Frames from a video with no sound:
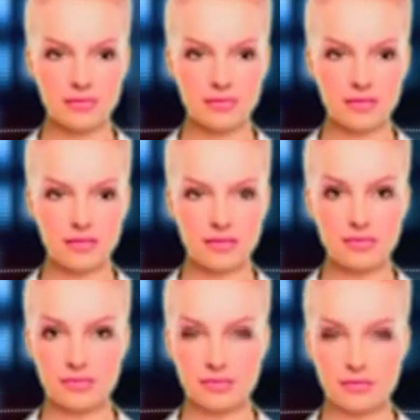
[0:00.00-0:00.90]

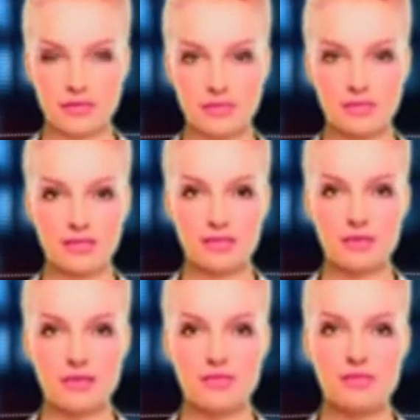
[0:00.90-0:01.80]
Next, where there is
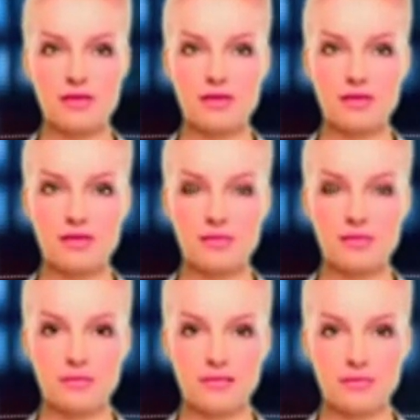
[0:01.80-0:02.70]
interruption at
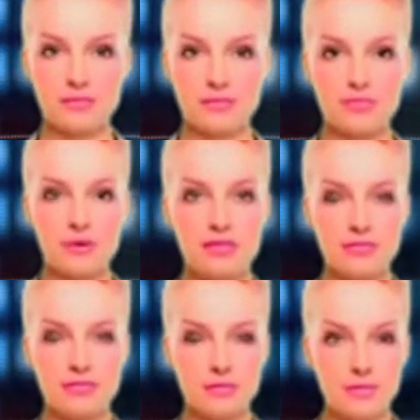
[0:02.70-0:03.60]
work which is
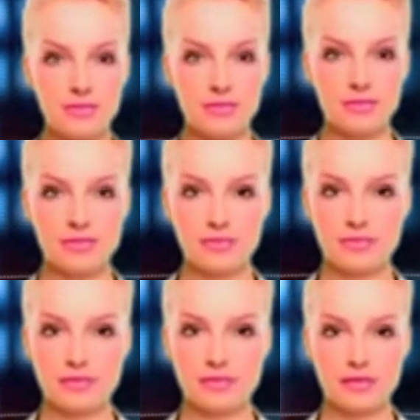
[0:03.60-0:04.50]
impossible to foresee,
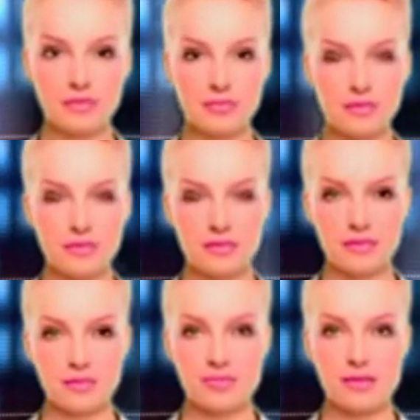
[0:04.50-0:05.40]
such as
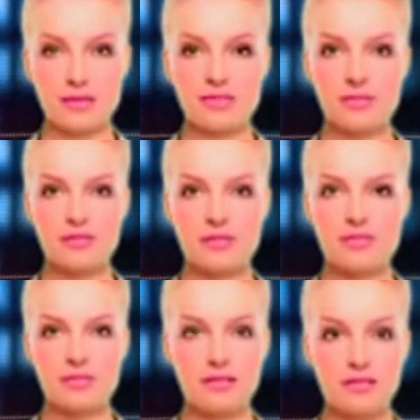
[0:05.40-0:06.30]
machines
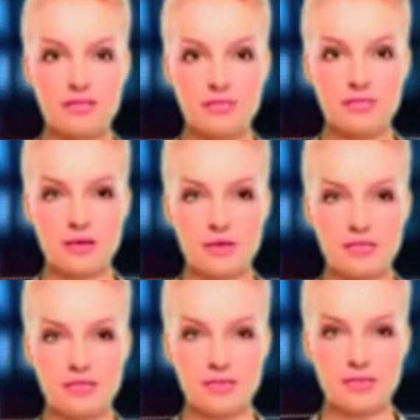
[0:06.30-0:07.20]
breakdown, which is
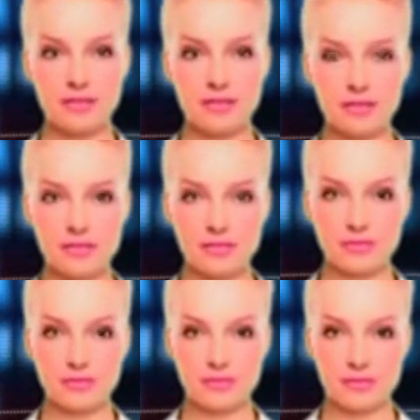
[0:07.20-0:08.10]
beyond foreseeing.
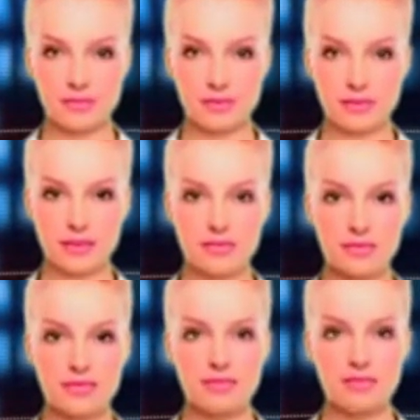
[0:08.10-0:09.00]

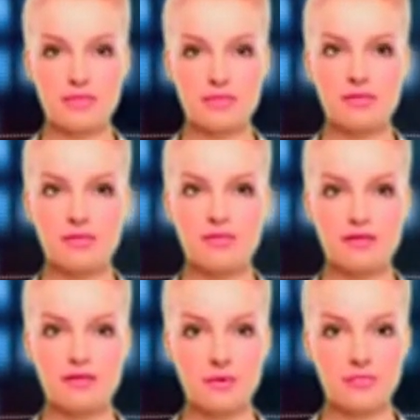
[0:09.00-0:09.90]
Lastly, the work
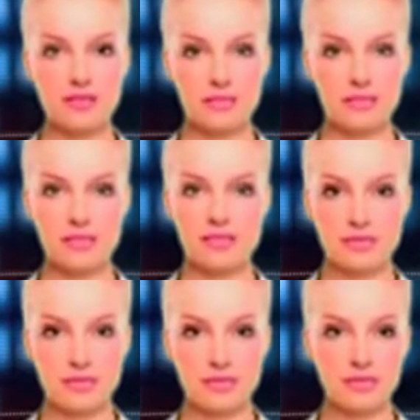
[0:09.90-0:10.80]
performed in any
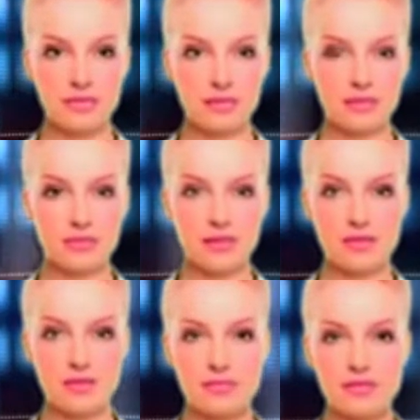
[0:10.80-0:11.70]
essential
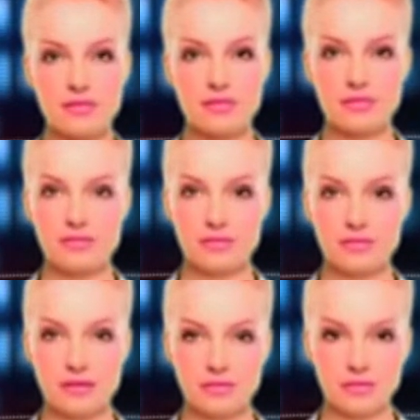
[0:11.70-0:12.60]
services means
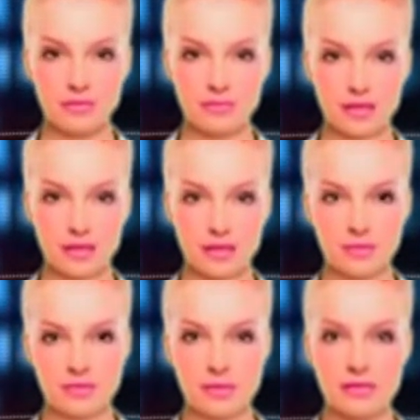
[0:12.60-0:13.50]
services by
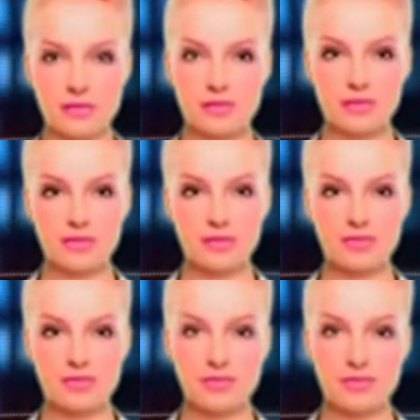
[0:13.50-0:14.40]
whomsoever
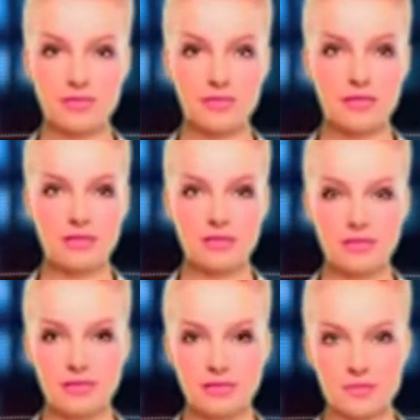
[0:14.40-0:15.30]
rendered, and whether
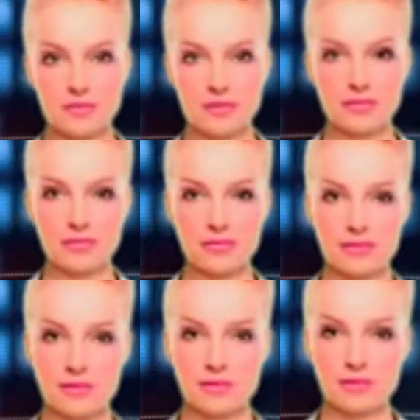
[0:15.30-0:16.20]
rendered to the
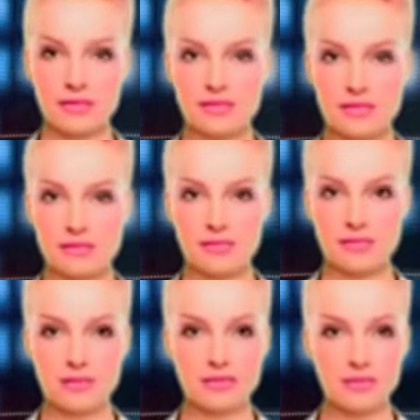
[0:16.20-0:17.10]
government or to any other
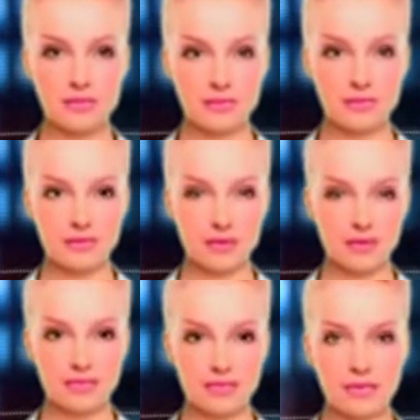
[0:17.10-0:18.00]
person,
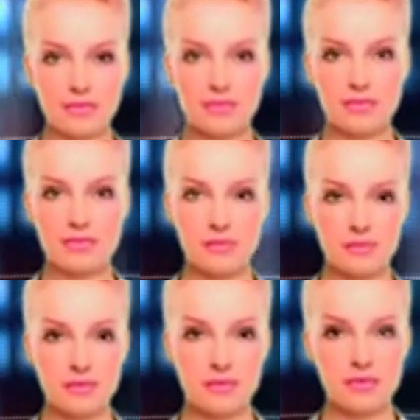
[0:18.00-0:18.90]
the interruption of
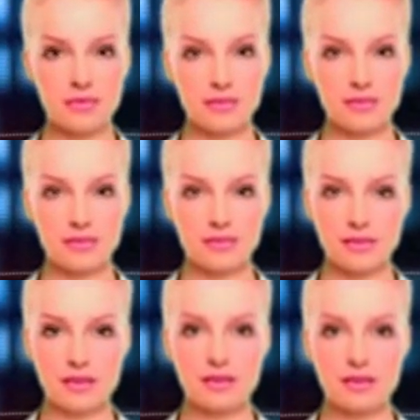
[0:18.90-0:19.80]
which would endanger the
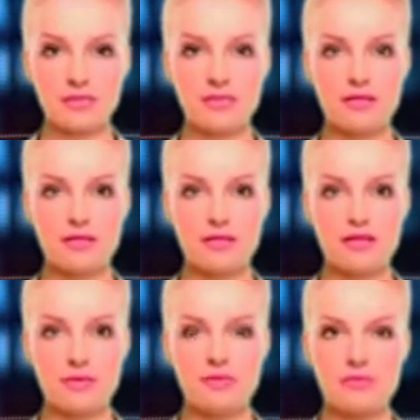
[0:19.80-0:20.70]
life,
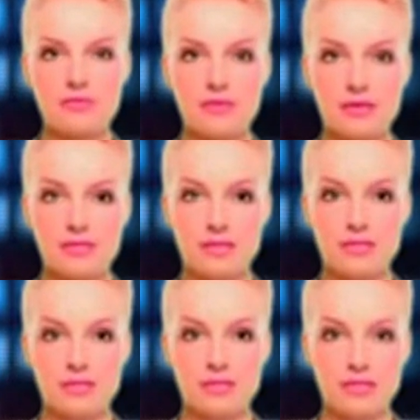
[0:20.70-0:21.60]
health, or personal
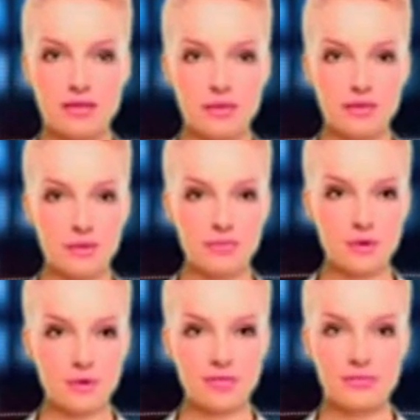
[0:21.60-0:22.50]
safety of the whole or
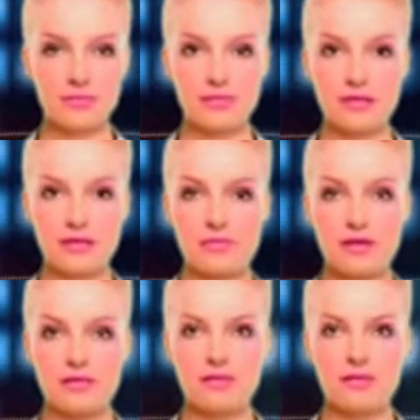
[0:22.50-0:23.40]
part of the
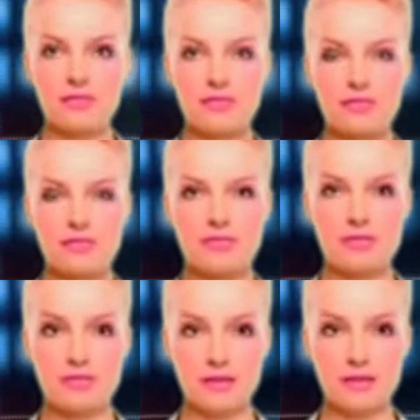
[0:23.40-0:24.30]
population.
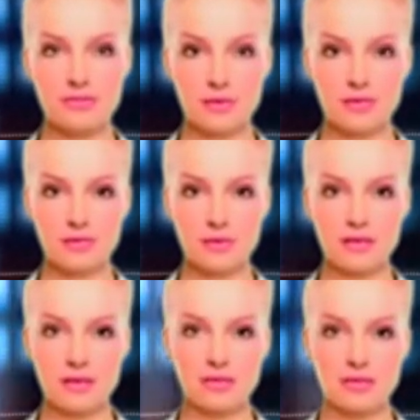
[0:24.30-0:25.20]
That's all for
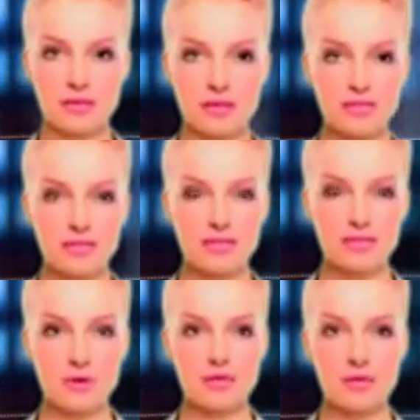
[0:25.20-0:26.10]
IHR
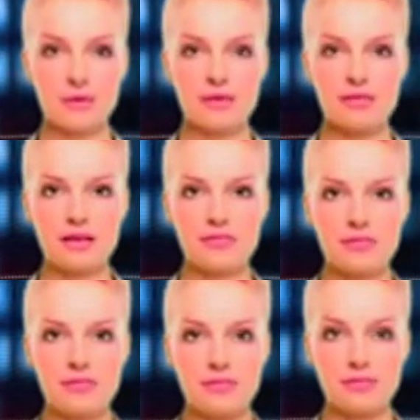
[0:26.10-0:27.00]
FAQ on overtime.